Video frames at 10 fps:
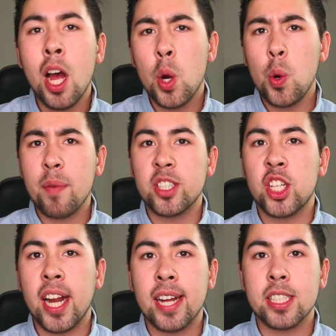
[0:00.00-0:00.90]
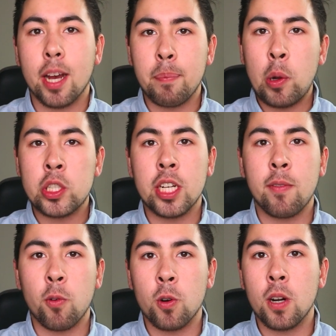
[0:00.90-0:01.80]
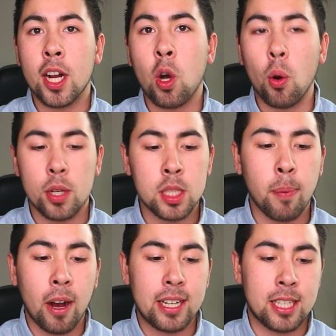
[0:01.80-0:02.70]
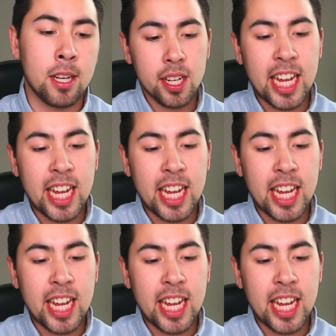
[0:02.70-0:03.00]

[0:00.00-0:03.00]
who have a chance of pushing for a Calder spot.